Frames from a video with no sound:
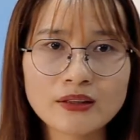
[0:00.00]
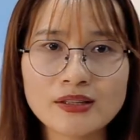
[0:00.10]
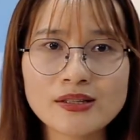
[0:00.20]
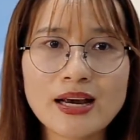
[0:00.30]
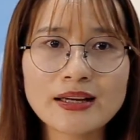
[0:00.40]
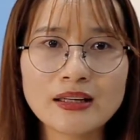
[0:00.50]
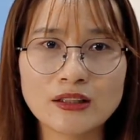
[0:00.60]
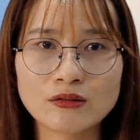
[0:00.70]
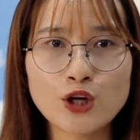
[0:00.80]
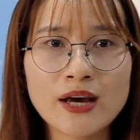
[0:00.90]
The second,
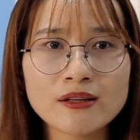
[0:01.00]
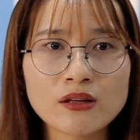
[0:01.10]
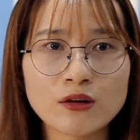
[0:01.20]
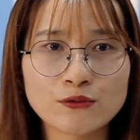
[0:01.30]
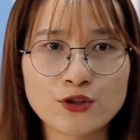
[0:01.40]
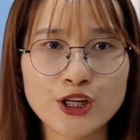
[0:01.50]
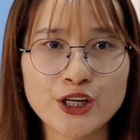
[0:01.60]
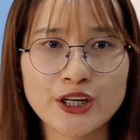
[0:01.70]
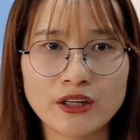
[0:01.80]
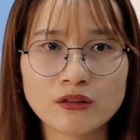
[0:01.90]
choice of chair.